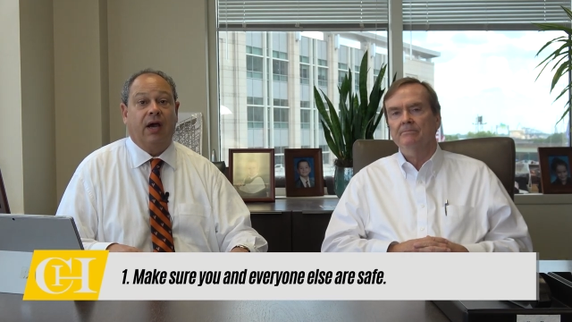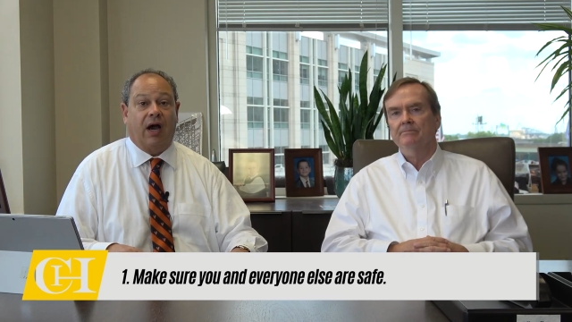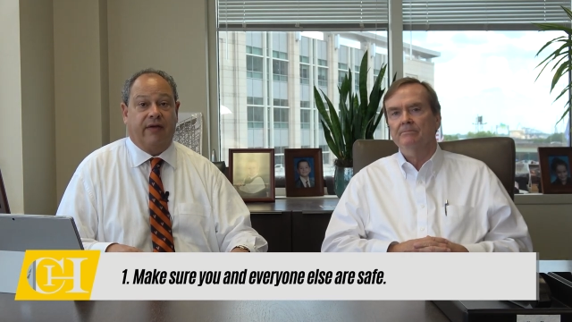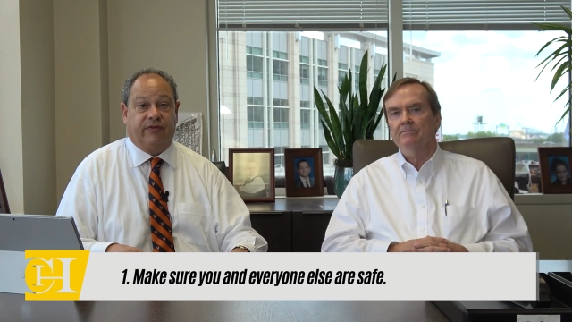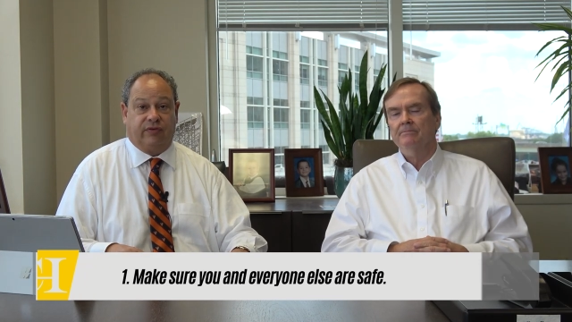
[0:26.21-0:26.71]

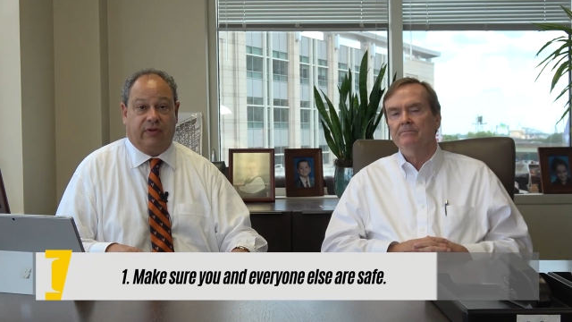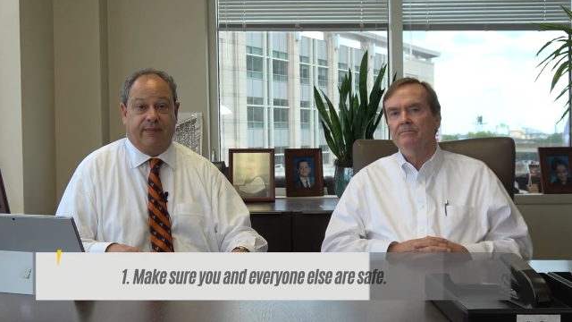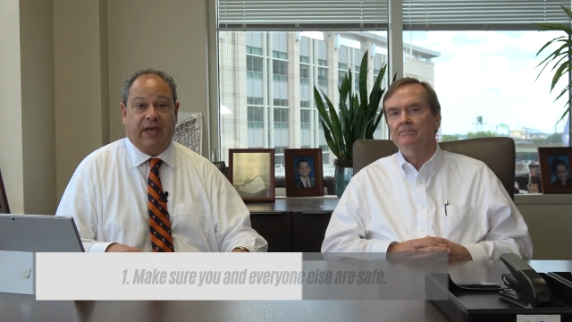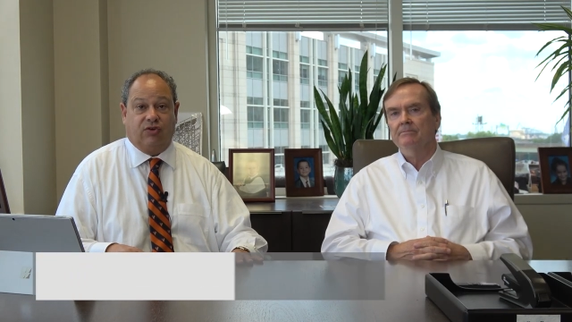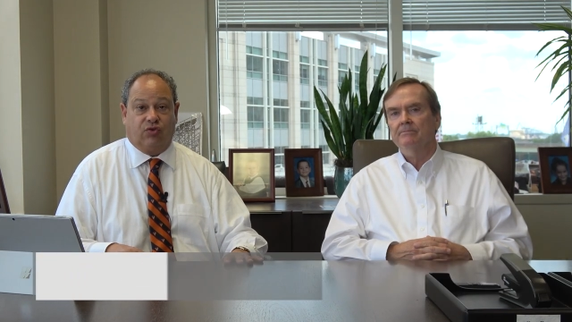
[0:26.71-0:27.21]
Speaker 1: Obviously,
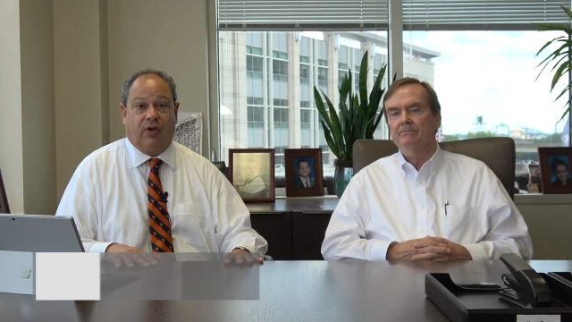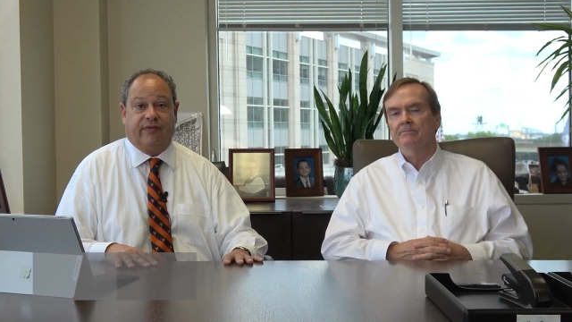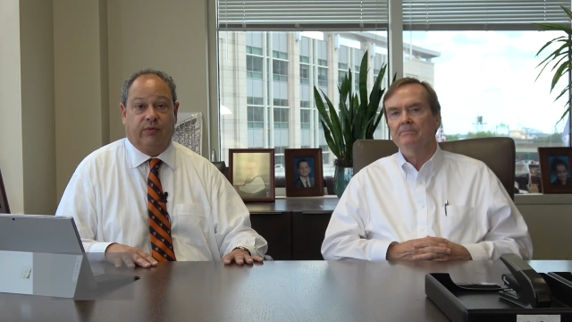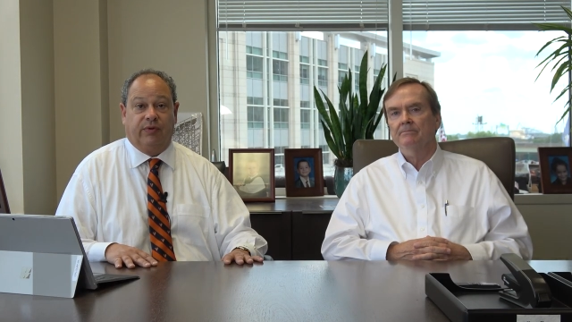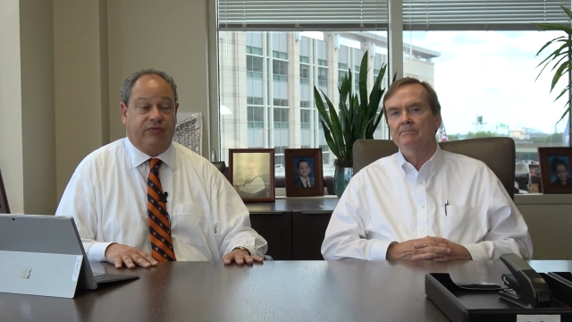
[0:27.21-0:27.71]
making sure
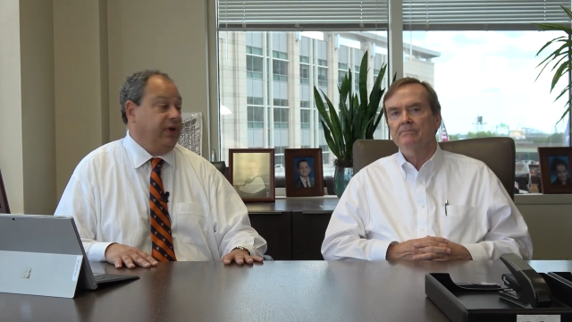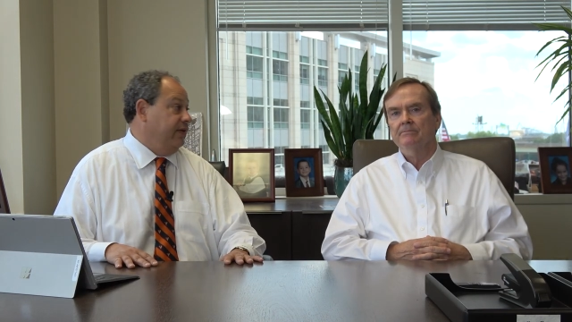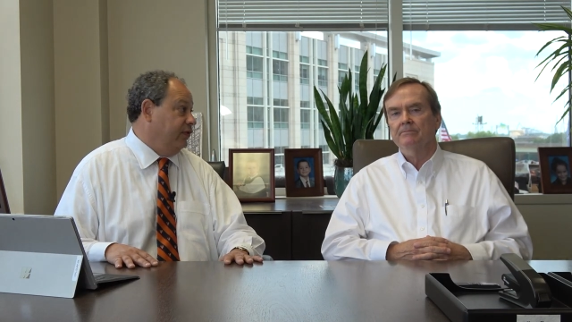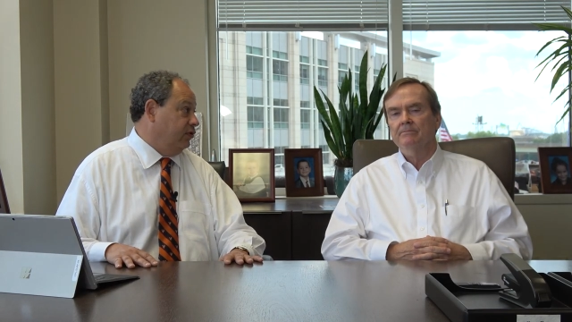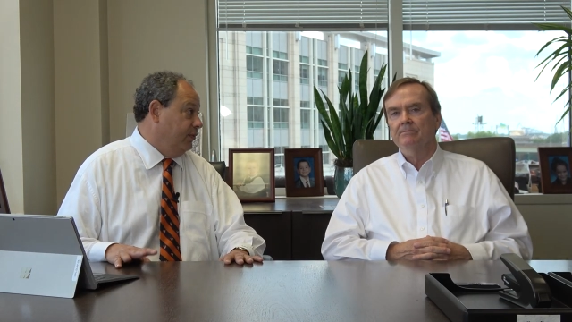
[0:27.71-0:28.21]
everyone's
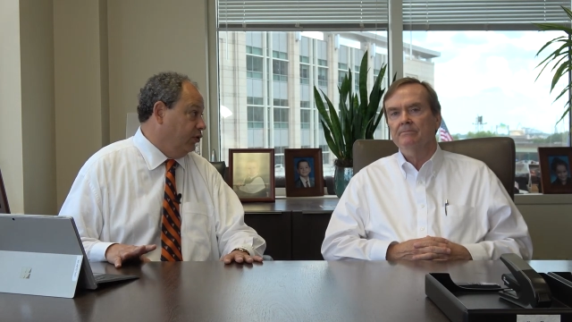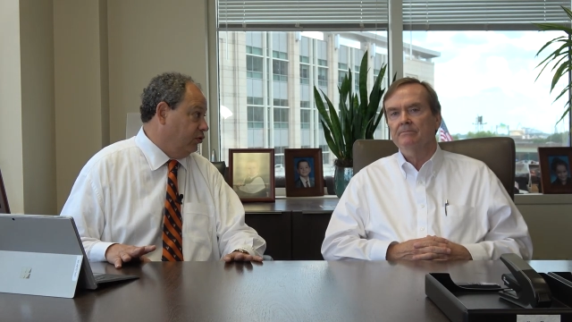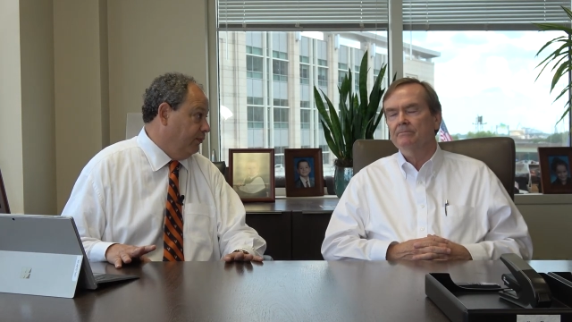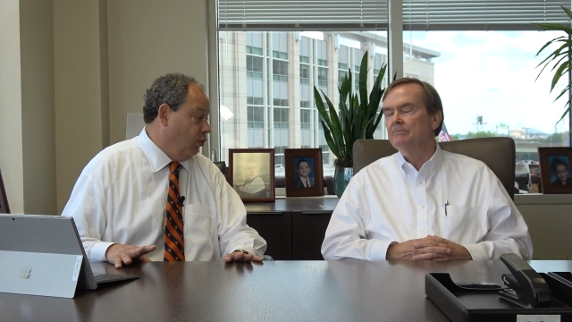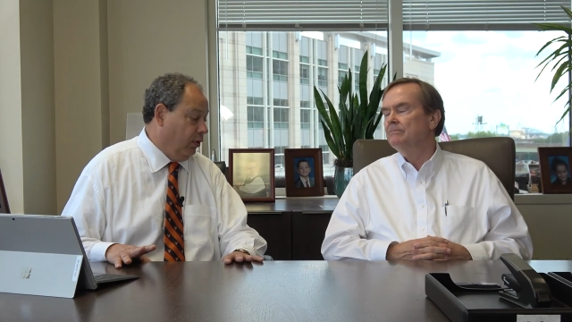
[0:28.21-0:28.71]
safe is the most
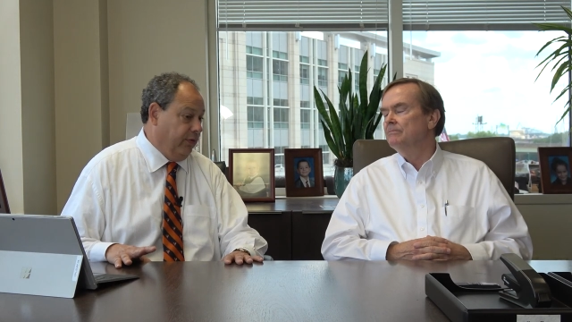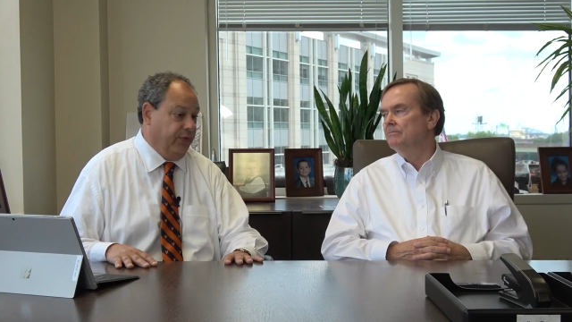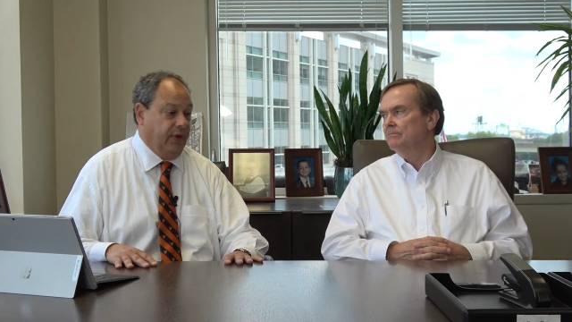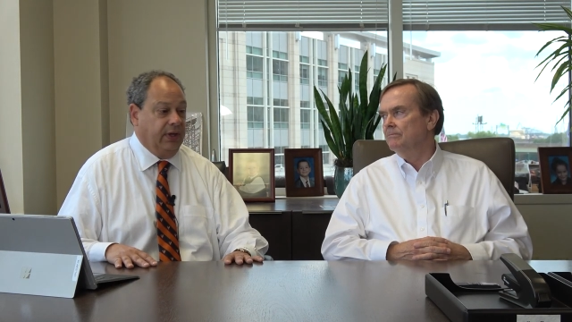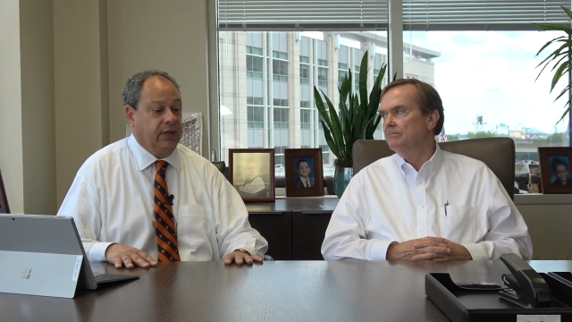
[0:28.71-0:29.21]
important
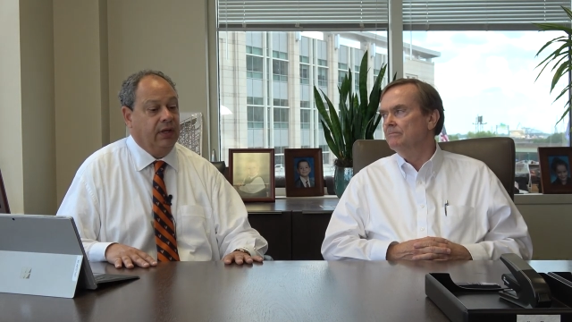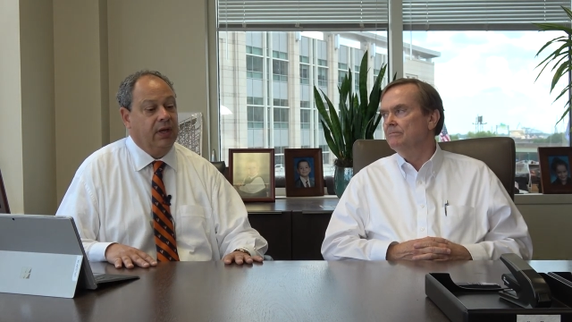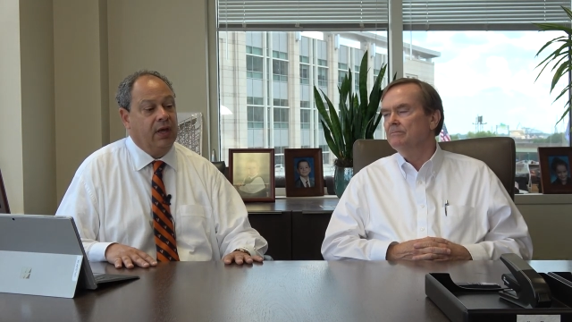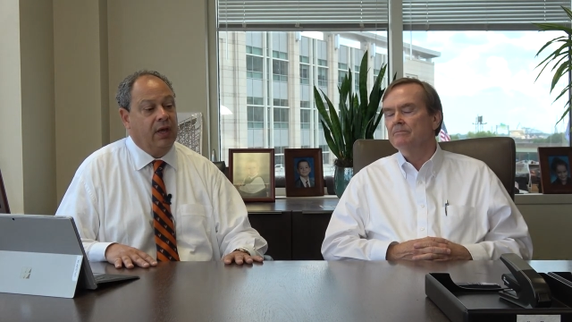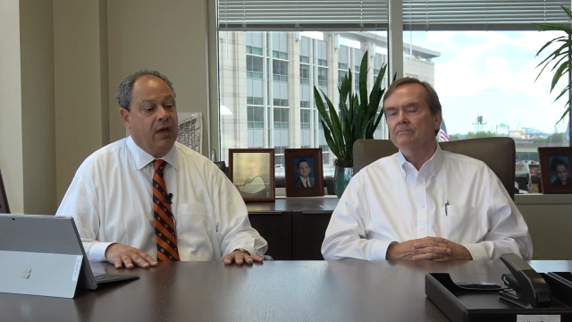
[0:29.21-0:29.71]
thing.
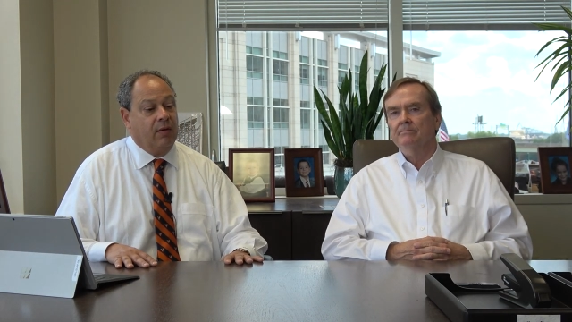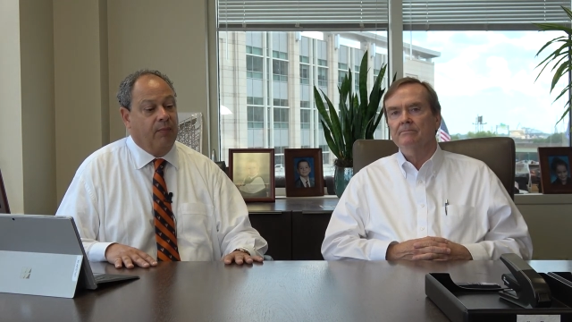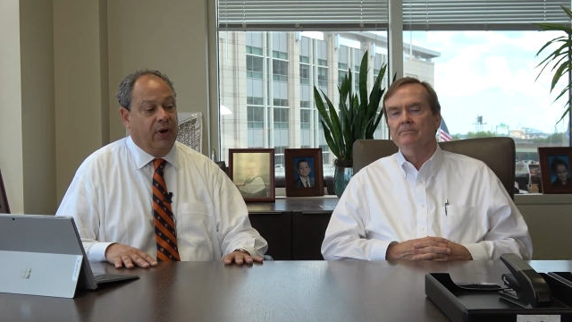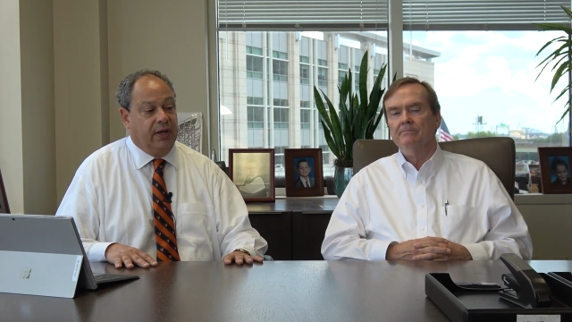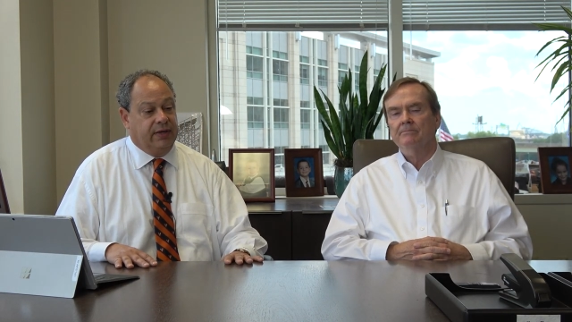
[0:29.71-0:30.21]

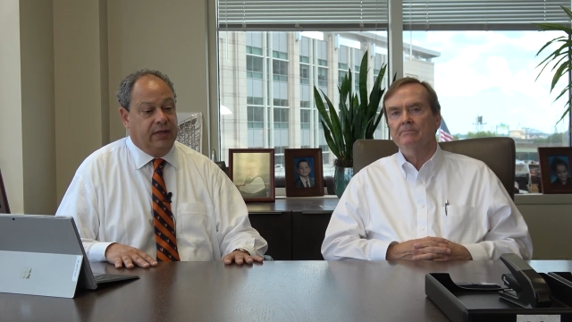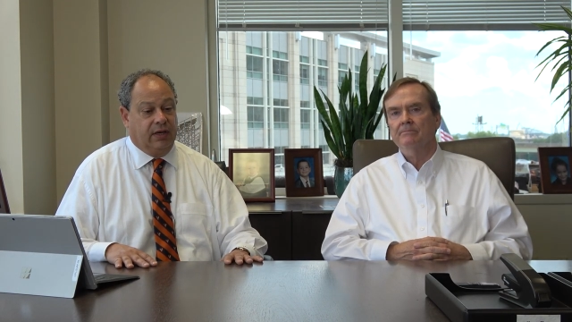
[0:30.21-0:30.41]
But